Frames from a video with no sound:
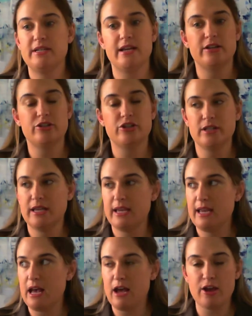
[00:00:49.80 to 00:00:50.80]

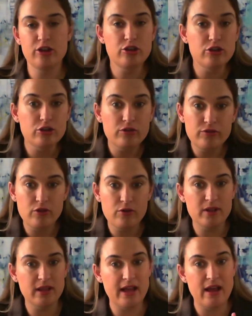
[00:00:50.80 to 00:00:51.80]
potentially
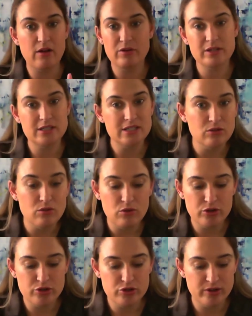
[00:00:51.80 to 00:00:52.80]
uniform allowance,
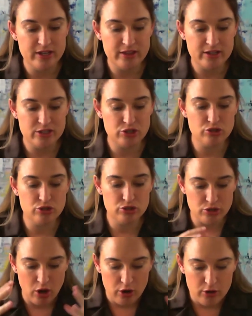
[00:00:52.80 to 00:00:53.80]
laundry. There's
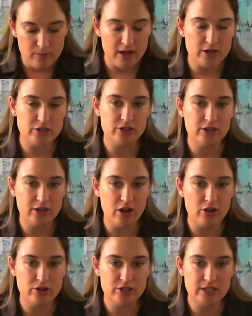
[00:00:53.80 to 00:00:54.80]
so much that
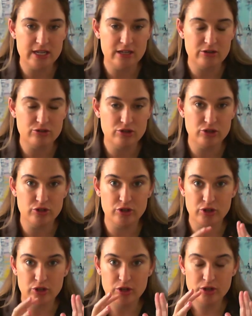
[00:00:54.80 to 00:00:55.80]
goes
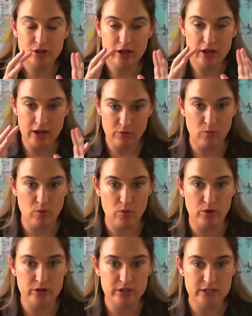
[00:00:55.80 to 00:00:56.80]
into an
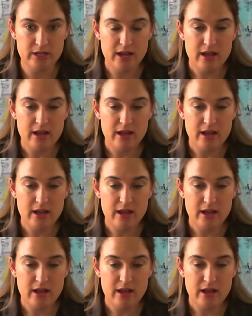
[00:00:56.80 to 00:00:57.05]
award.